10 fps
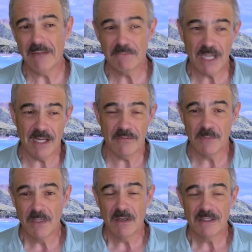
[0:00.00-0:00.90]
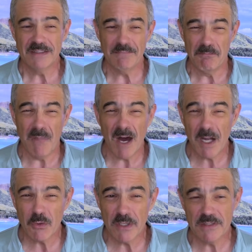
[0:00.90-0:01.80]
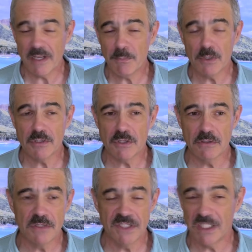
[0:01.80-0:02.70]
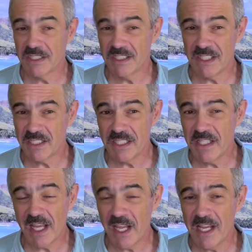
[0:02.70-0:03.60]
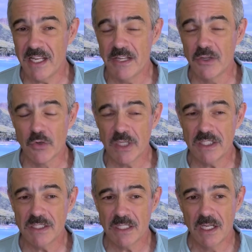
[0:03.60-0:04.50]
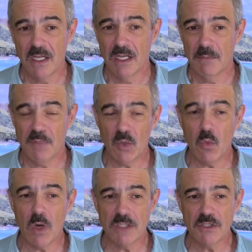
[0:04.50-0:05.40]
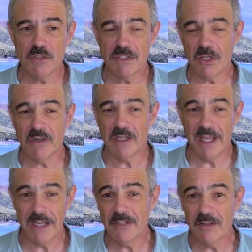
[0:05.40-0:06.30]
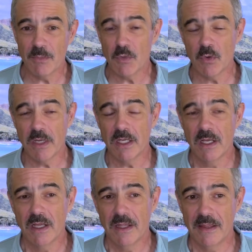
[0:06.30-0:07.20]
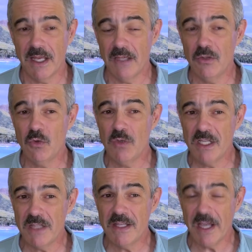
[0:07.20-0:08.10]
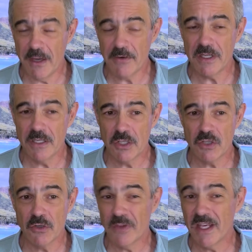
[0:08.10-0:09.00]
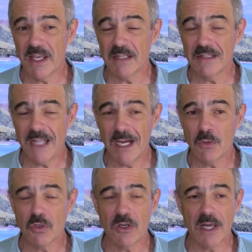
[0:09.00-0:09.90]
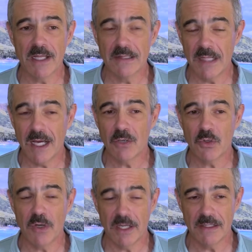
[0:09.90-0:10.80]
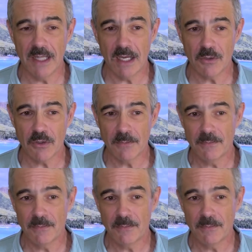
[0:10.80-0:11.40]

kind of moderate temperatures, say 60 to 80 degrees. But once you start getting to the point that you need the air conditioner, they get louder and louder and louder.